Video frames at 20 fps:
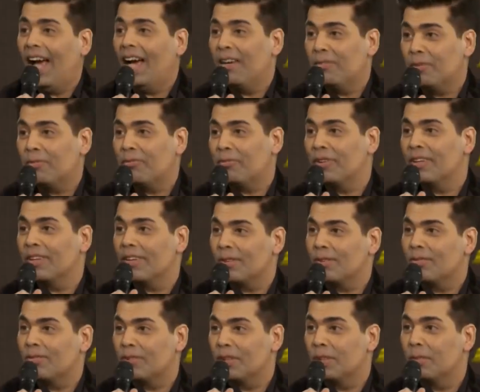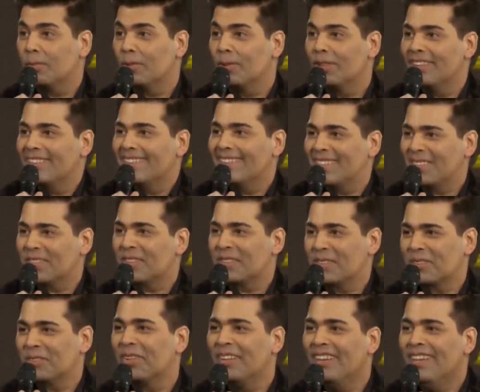have a fear of turbulence,
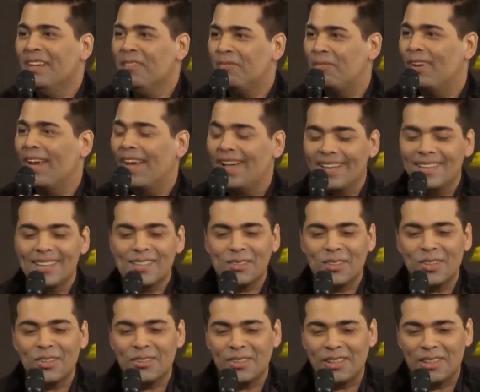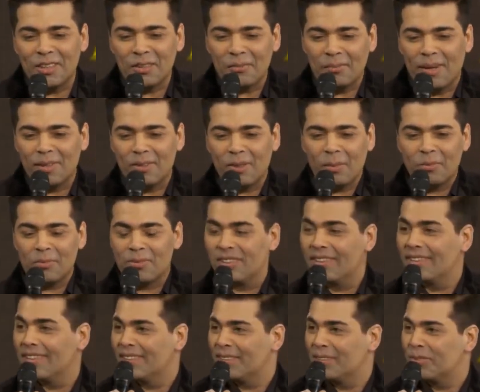so flying is not really on my top three
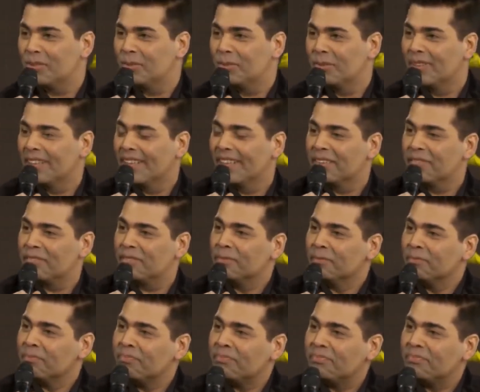things to do in life.